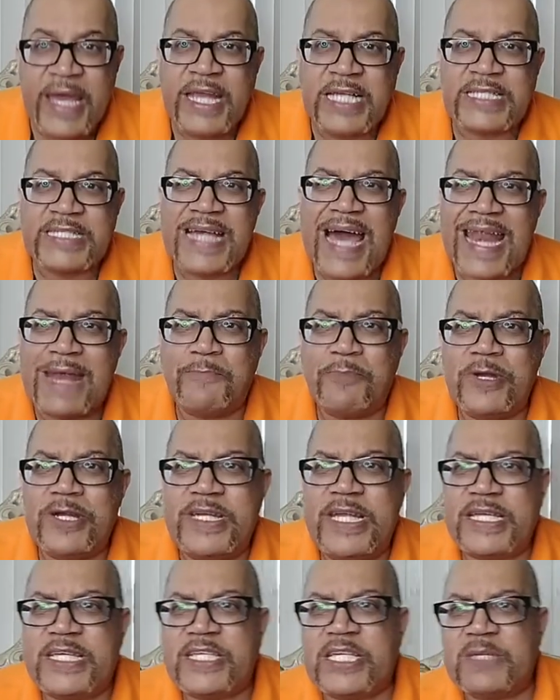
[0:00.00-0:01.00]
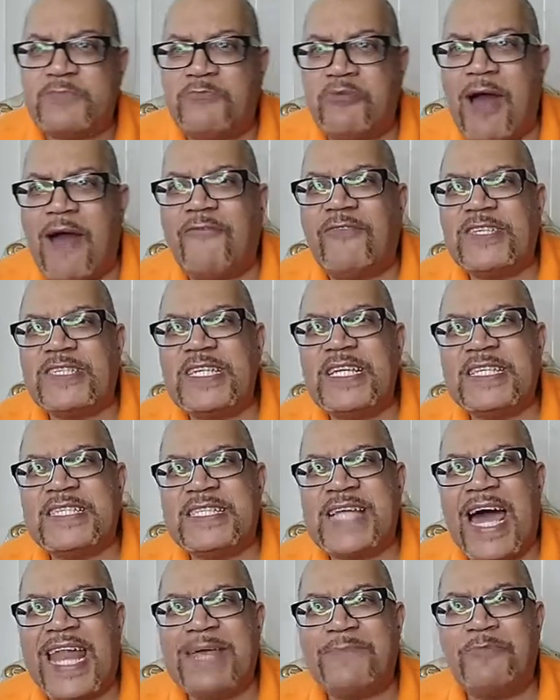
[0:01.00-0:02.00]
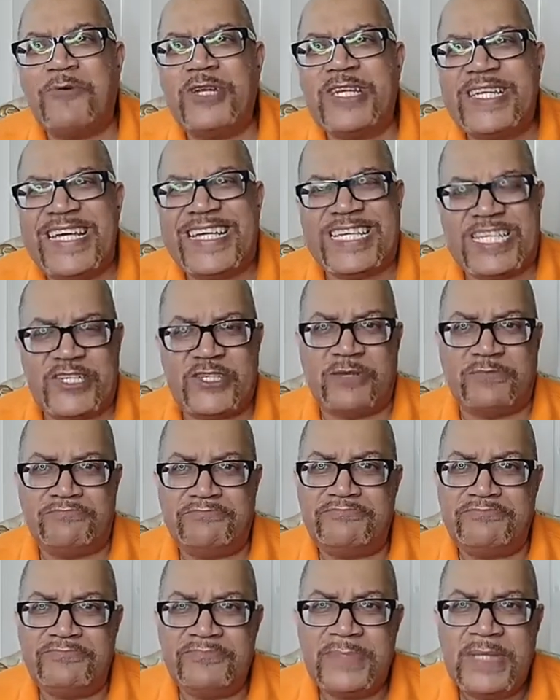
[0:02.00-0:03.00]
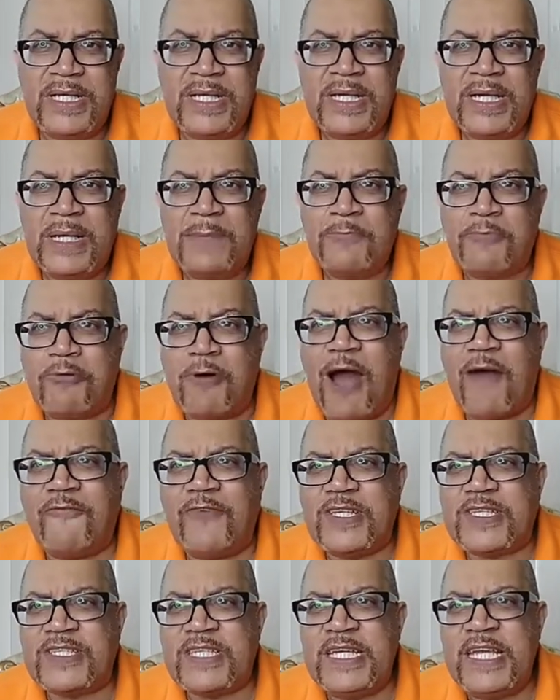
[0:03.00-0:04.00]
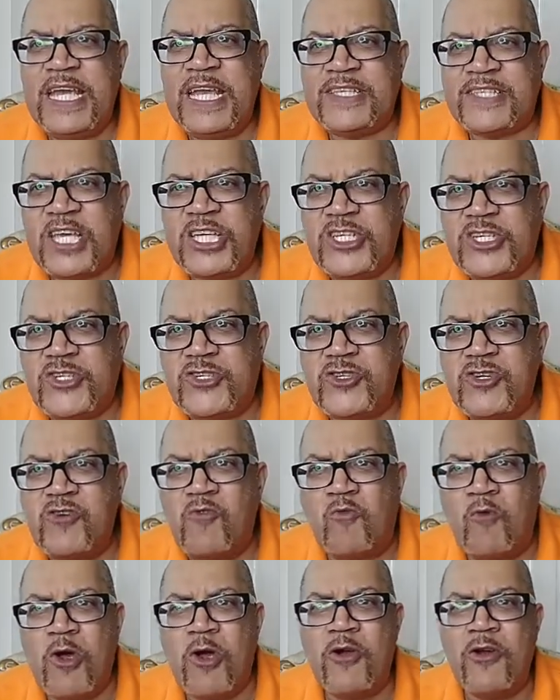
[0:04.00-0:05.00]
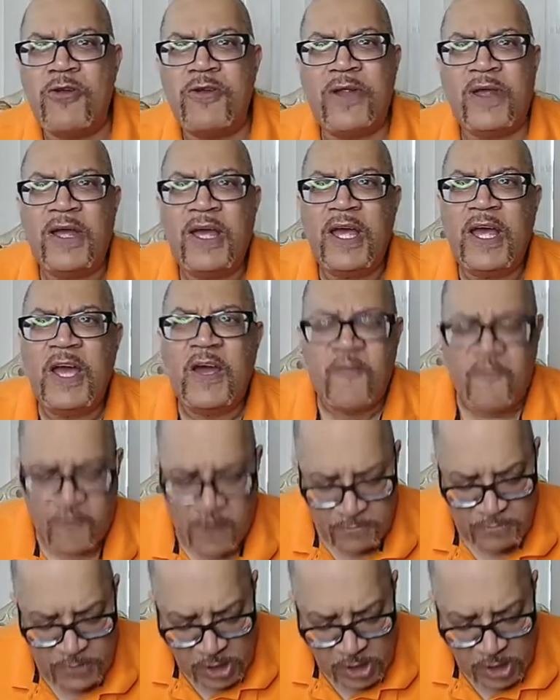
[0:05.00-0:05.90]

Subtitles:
it's not a prediction. Prophecy is not a prediction. Prophecy is a sure word from the